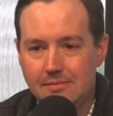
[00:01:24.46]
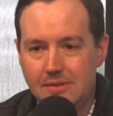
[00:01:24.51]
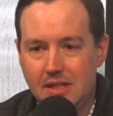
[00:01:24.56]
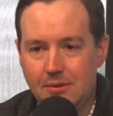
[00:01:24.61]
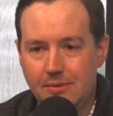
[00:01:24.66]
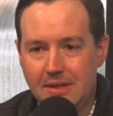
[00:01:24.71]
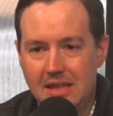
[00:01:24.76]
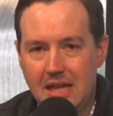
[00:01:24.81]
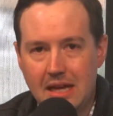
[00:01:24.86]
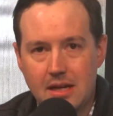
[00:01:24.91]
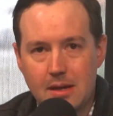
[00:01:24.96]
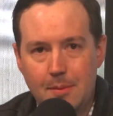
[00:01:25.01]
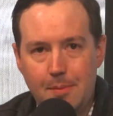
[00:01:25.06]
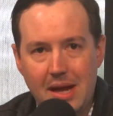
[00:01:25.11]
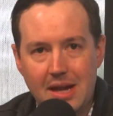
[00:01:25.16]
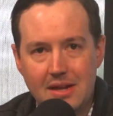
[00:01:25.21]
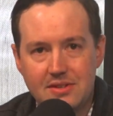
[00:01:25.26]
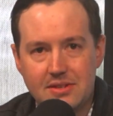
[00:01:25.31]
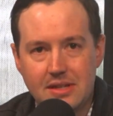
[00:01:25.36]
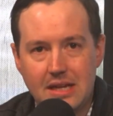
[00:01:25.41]
In that
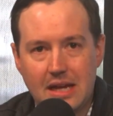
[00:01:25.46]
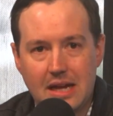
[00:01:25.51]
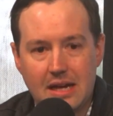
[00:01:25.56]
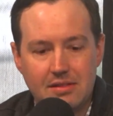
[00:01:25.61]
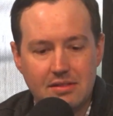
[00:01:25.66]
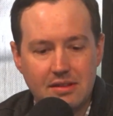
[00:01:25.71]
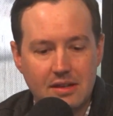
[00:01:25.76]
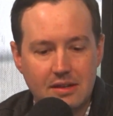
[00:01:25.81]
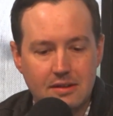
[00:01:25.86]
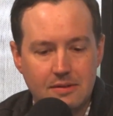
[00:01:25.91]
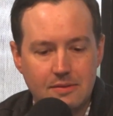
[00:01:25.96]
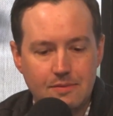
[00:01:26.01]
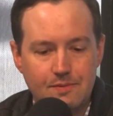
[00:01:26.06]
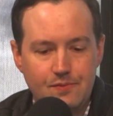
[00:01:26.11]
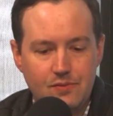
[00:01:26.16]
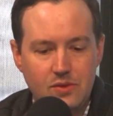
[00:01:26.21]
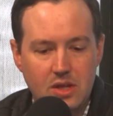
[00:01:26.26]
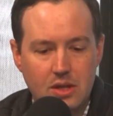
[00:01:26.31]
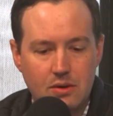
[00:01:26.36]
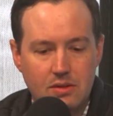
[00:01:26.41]
capacity, I think,
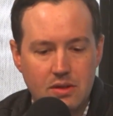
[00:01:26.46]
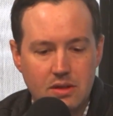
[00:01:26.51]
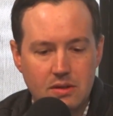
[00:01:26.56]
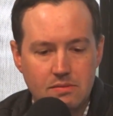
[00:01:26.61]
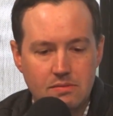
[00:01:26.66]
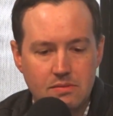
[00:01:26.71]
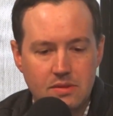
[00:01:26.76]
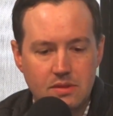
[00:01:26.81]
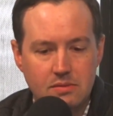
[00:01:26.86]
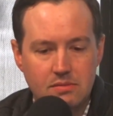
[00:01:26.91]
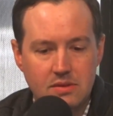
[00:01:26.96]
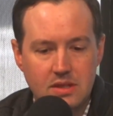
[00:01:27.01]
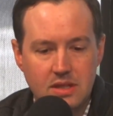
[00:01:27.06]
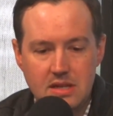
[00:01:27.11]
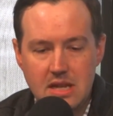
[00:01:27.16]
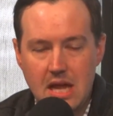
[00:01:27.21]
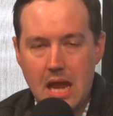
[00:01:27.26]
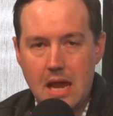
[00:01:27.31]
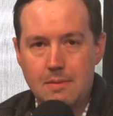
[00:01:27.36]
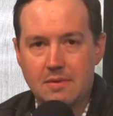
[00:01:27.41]
the
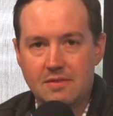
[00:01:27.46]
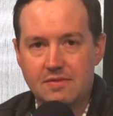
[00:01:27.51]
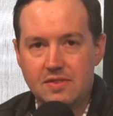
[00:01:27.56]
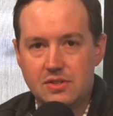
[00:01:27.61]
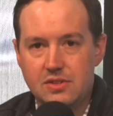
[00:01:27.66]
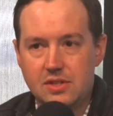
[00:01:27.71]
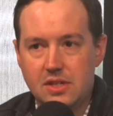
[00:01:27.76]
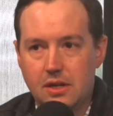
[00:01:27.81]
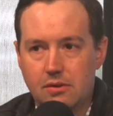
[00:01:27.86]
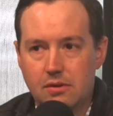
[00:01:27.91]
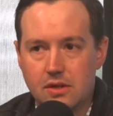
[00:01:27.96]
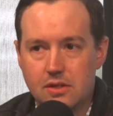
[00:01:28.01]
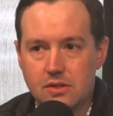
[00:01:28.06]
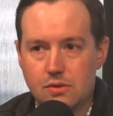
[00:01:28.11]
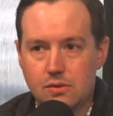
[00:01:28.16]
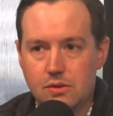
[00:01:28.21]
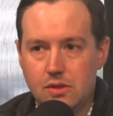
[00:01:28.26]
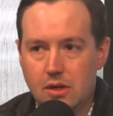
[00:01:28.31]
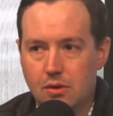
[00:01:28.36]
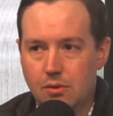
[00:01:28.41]
name of the
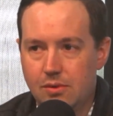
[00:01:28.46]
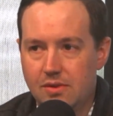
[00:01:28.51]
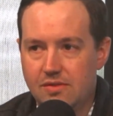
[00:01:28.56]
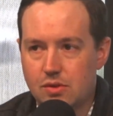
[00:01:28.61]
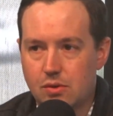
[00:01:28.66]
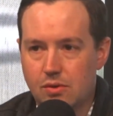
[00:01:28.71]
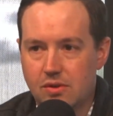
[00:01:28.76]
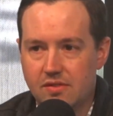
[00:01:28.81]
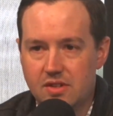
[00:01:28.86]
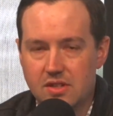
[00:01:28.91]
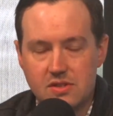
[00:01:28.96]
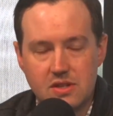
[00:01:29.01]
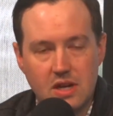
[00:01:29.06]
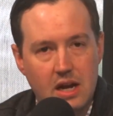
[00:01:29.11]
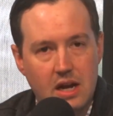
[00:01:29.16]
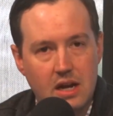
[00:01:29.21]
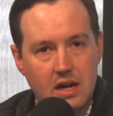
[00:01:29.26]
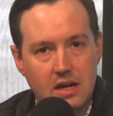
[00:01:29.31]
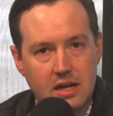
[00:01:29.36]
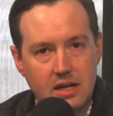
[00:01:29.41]
series, we've sort of
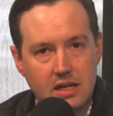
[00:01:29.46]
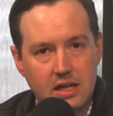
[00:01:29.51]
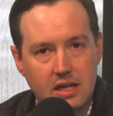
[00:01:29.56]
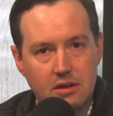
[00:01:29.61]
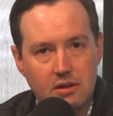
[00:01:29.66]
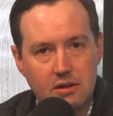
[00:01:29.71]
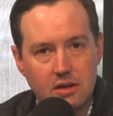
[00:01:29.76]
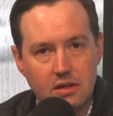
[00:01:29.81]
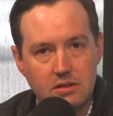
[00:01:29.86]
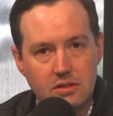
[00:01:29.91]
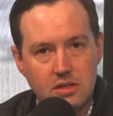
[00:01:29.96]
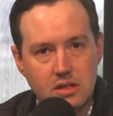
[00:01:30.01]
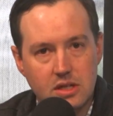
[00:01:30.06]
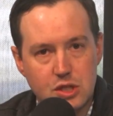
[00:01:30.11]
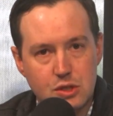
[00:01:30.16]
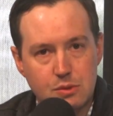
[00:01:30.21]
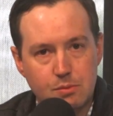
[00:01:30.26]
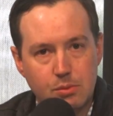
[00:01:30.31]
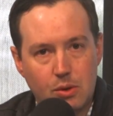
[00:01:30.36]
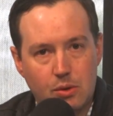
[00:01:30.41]
decided on here to
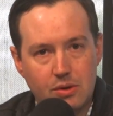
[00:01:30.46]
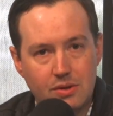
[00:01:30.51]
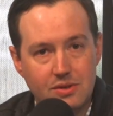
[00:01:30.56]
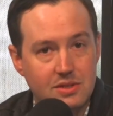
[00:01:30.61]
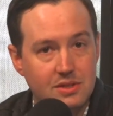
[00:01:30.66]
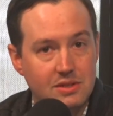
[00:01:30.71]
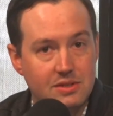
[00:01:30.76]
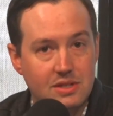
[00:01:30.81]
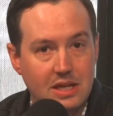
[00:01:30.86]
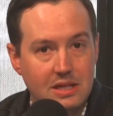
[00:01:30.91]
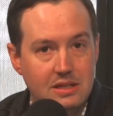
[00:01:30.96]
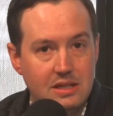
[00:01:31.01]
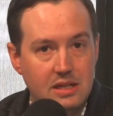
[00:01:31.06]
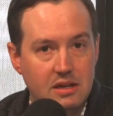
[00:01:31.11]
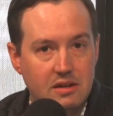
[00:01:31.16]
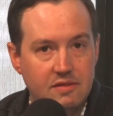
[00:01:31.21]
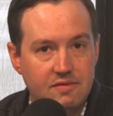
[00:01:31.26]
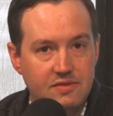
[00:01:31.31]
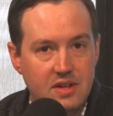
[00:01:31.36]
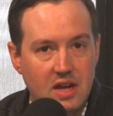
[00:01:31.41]
explore is this
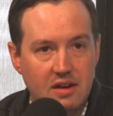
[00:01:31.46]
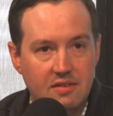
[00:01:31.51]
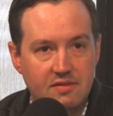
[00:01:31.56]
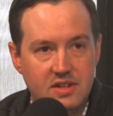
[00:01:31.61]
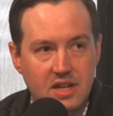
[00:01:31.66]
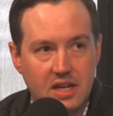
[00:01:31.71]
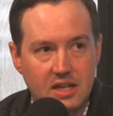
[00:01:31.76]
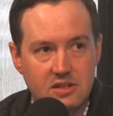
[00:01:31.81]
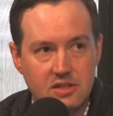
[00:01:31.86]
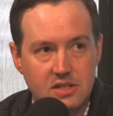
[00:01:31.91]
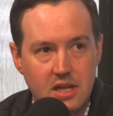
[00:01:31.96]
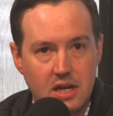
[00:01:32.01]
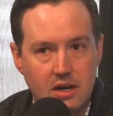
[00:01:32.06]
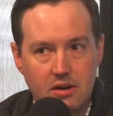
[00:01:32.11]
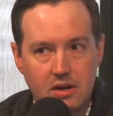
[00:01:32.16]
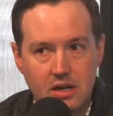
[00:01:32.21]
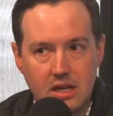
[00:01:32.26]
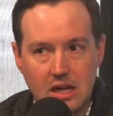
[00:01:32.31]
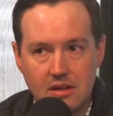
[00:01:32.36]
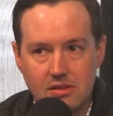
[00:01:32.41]
idea of
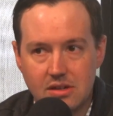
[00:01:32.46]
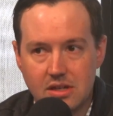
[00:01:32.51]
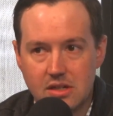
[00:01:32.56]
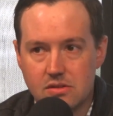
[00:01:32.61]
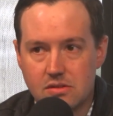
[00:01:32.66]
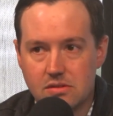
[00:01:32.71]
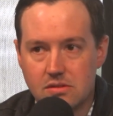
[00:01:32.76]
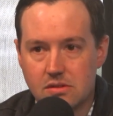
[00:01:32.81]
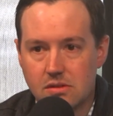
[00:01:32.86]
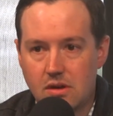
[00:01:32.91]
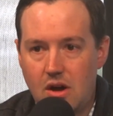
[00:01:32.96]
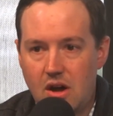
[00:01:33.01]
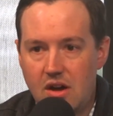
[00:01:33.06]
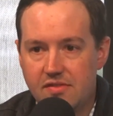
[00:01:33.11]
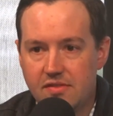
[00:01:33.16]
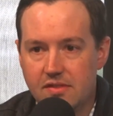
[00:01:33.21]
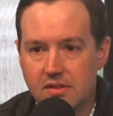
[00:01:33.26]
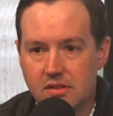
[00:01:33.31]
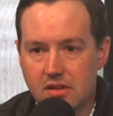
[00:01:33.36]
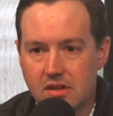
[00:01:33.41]
dexterity. I think it's
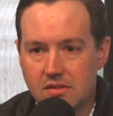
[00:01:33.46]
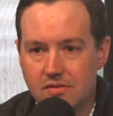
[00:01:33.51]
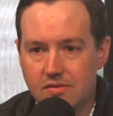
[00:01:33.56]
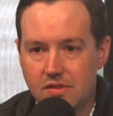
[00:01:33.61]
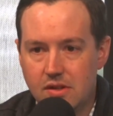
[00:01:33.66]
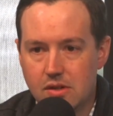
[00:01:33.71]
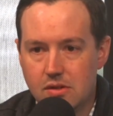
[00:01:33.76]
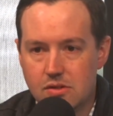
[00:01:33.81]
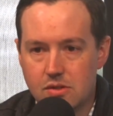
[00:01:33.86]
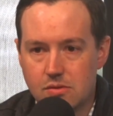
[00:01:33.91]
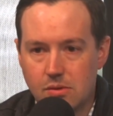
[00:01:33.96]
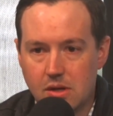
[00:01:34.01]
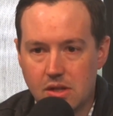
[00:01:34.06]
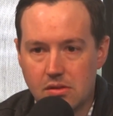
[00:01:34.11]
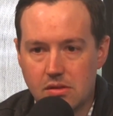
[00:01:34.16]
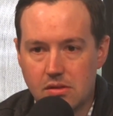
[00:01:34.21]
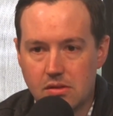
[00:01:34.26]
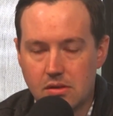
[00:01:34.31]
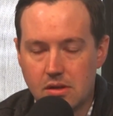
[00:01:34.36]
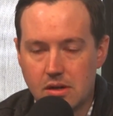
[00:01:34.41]
often confused
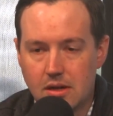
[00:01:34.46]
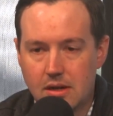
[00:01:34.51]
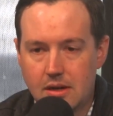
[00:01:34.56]
with